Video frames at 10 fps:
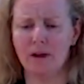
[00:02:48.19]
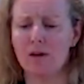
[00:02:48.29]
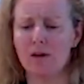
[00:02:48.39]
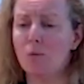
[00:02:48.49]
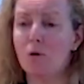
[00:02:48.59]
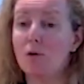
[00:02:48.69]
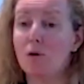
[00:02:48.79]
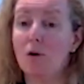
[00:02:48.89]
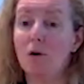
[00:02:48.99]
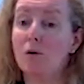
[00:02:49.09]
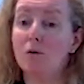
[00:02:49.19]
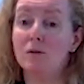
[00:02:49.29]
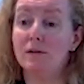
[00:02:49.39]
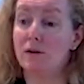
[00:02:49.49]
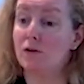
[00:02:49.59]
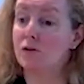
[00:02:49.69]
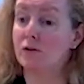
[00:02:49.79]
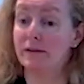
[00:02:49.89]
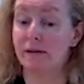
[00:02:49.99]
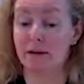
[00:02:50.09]
There were no cedar
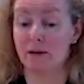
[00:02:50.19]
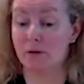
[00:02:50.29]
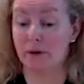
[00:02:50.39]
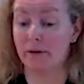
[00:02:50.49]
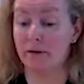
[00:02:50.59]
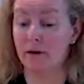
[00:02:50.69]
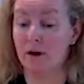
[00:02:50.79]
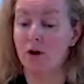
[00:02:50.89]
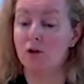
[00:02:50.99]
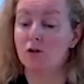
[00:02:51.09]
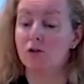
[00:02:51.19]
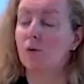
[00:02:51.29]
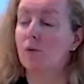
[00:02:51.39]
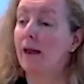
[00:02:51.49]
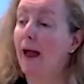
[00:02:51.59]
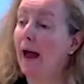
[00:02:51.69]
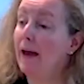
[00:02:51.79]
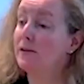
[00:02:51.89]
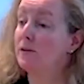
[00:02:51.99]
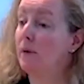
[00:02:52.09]
trees in Israel, so they
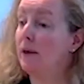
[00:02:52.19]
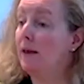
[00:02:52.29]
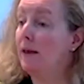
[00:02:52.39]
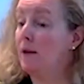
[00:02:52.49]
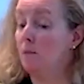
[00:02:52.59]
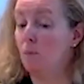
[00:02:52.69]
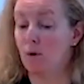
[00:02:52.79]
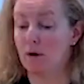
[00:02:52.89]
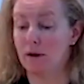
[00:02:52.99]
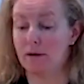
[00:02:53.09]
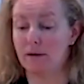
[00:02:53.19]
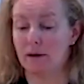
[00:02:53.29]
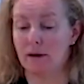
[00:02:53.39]
had to be imported.